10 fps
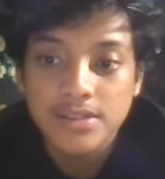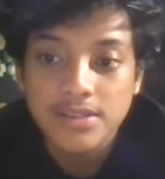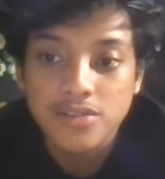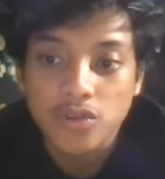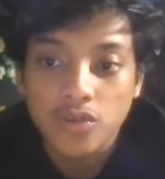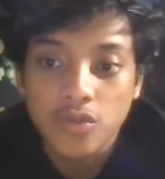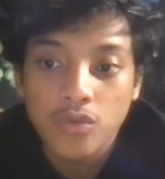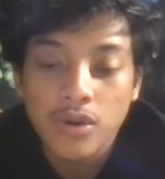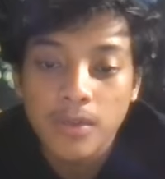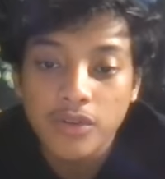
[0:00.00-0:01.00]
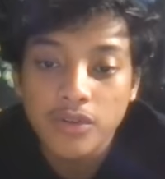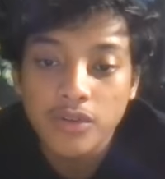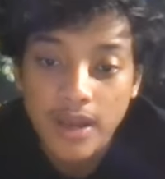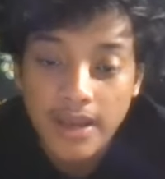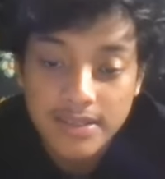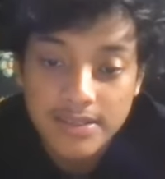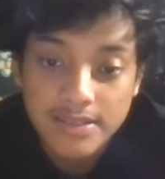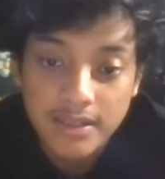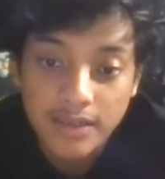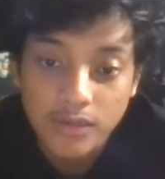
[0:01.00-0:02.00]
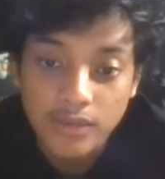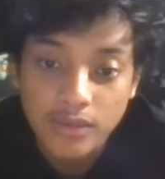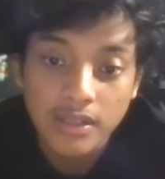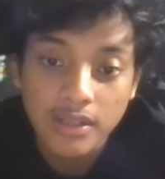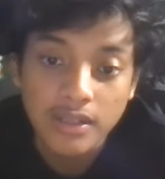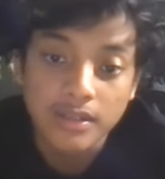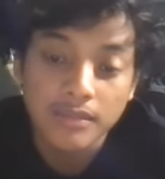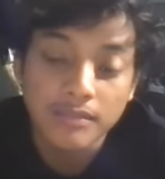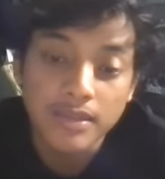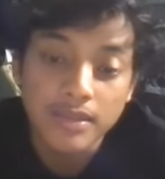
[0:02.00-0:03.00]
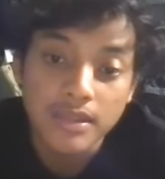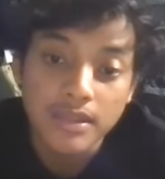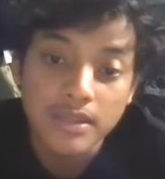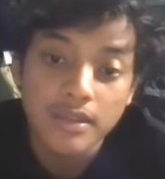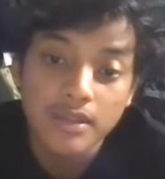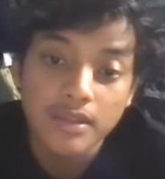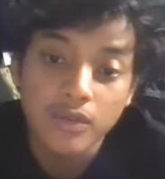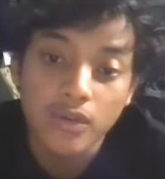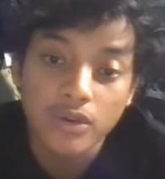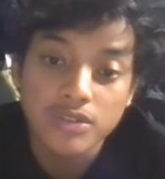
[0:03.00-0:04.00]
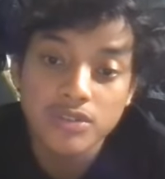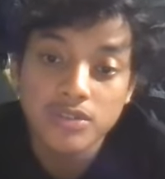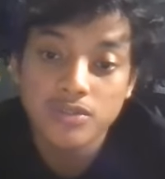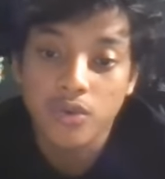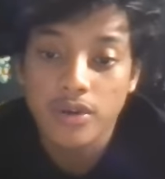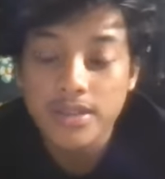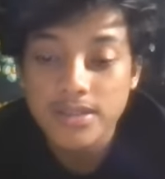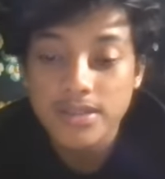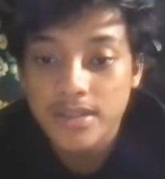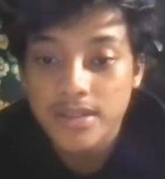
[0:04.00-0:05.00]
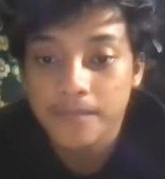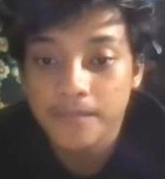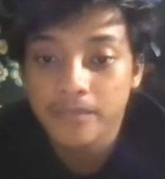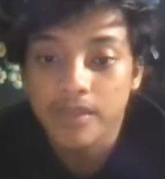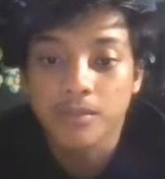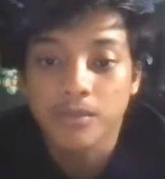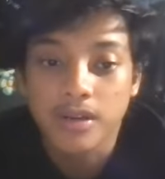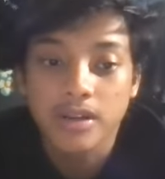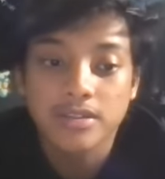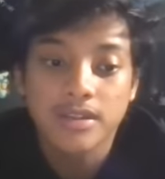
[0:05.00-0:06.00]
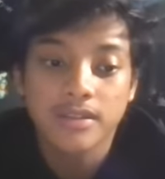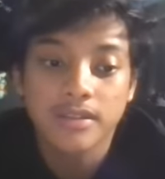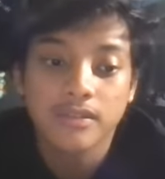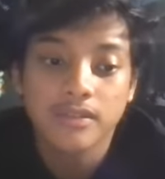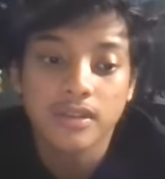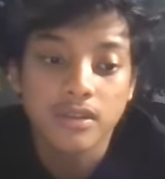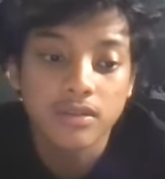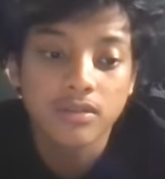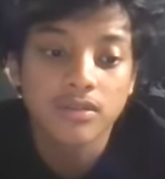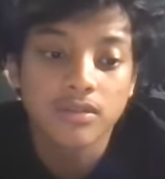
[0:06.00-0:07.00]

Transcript: So what about you guys? Can you tell me your stories? Ibnu and Rasha, thank you.